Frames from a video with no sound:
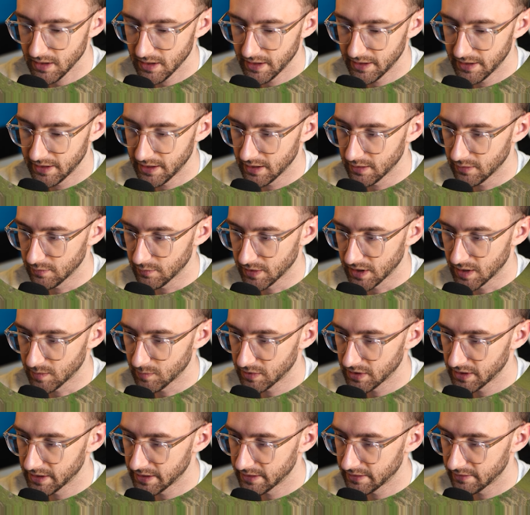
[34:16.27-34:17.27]
And now when I
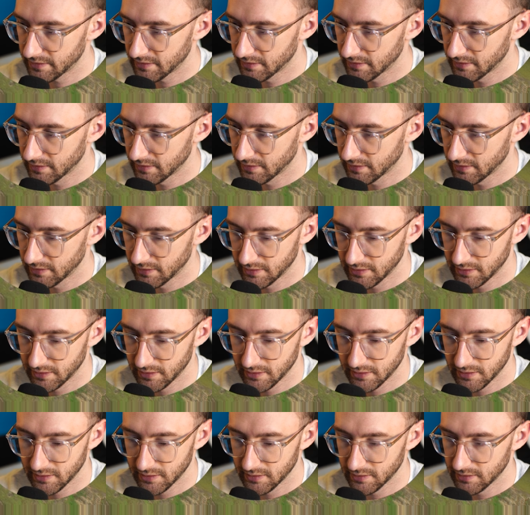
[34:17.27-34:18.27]
play it,
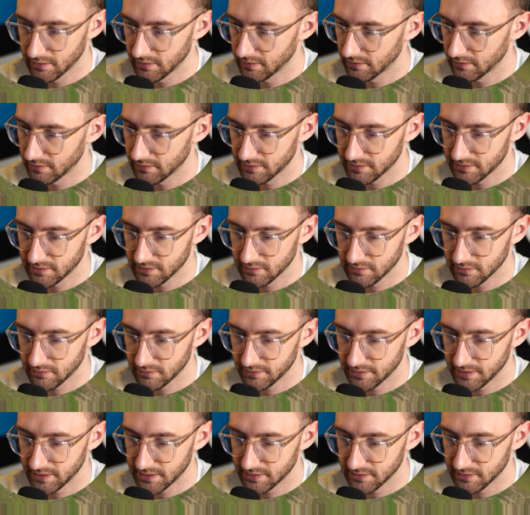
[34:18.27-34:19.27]
still
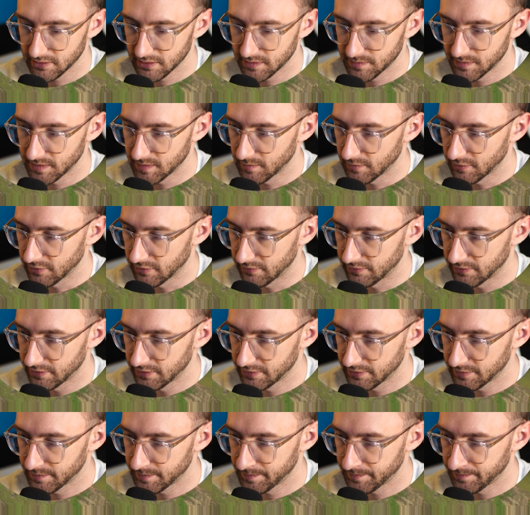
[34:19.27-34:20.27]
needs a little bit more
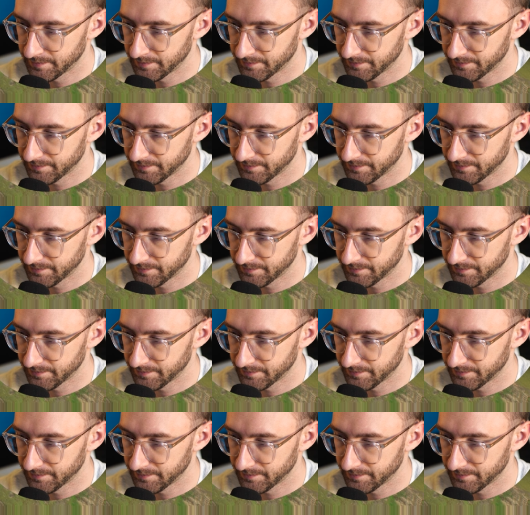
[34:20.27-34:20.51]
room.